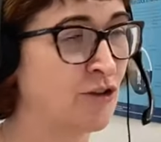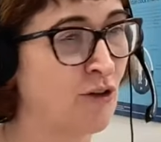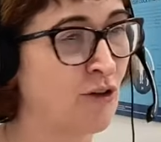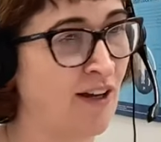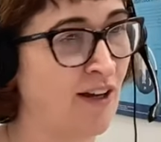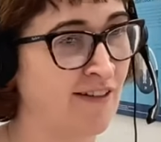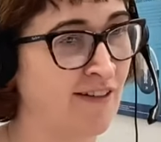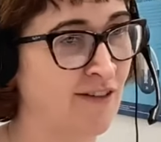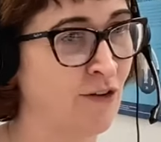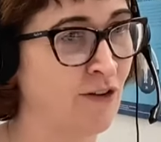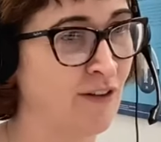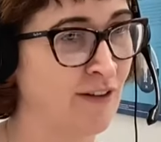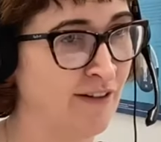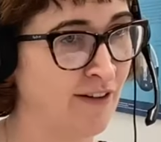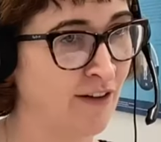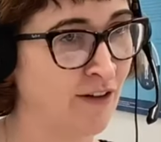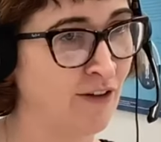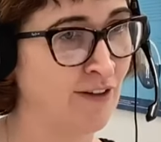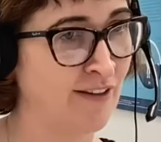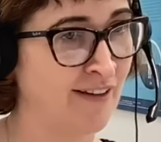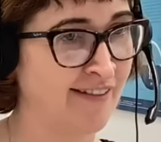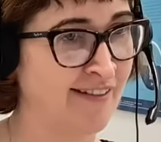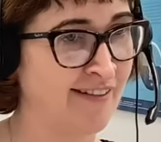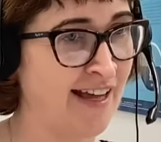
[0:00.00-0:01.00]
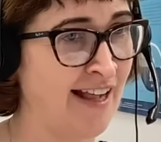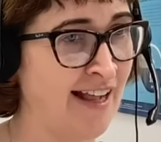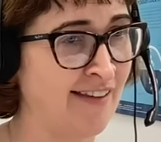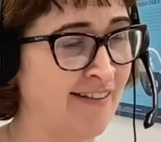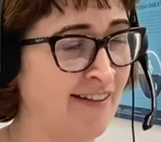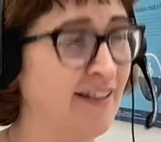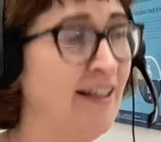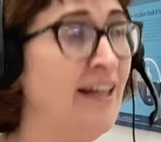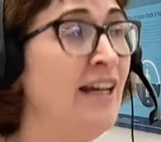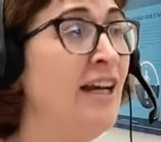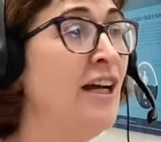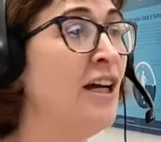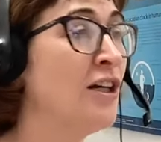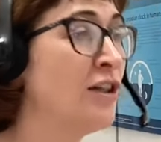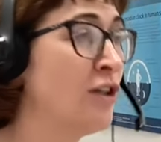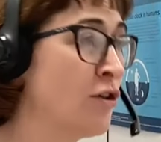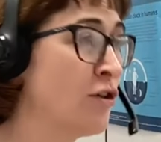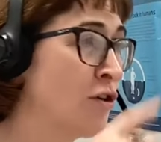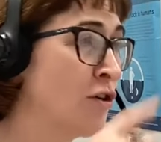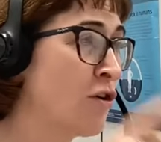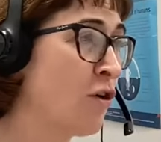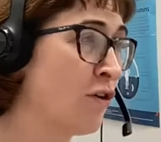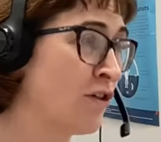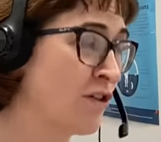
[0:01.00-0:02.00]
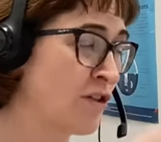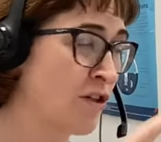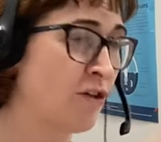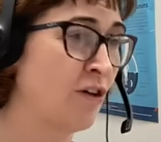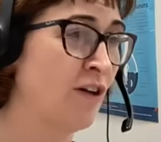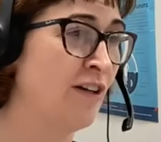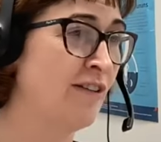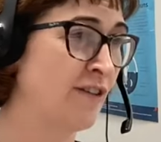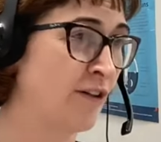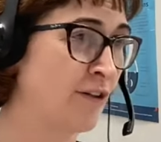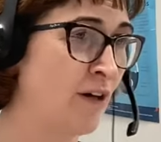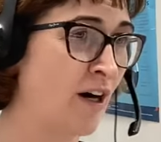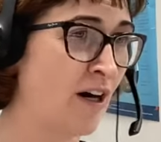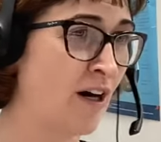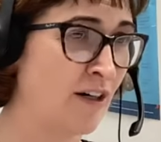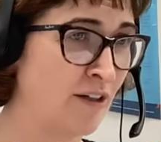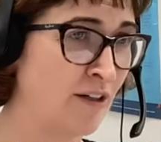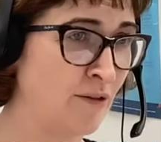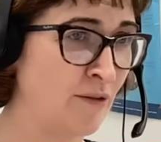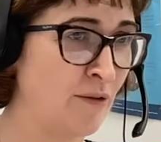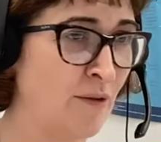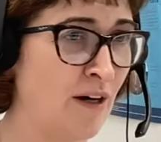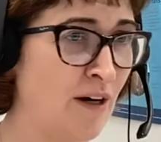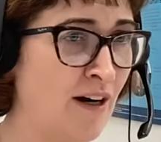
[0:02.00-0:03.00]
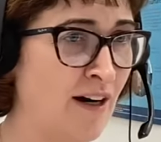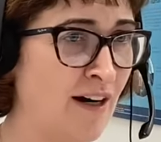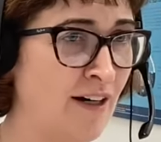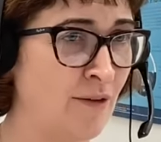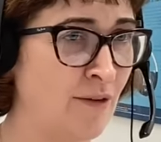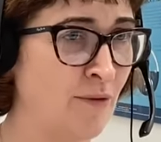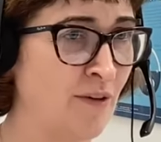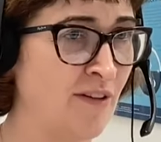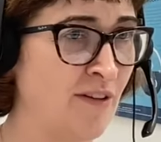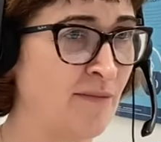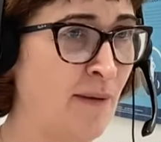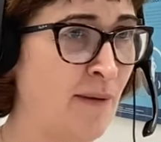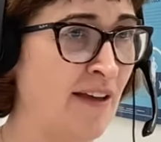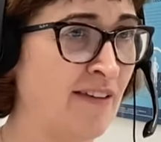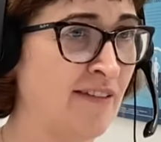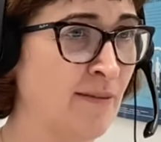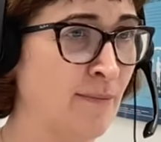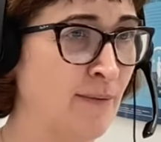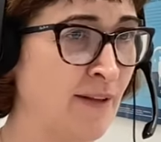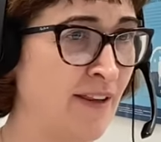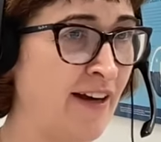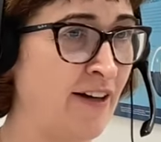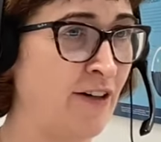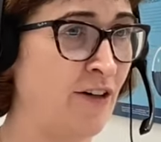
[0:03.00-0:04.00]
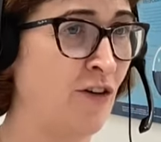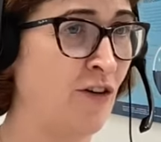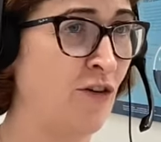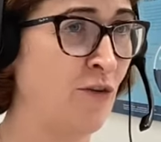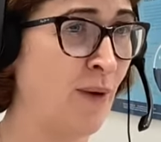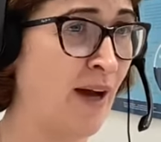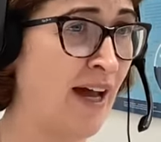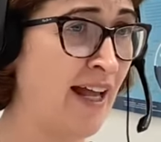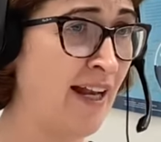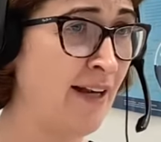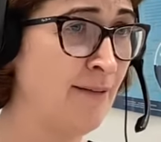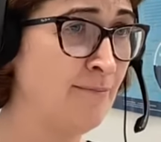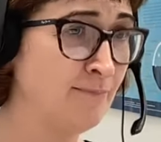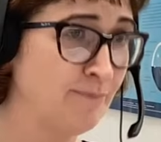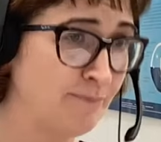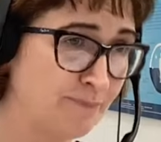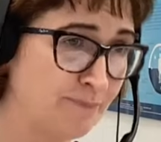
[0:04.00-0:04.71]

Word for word: across all all the cells and glucocorticoids are are, are responsible there as well